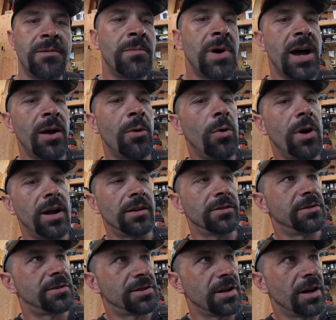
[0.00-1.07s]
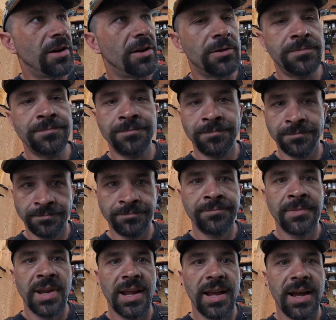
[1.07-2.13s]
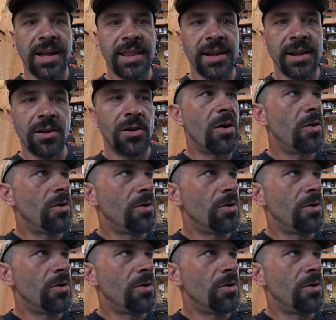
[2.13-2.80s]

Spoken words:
on my welds, so I think it'll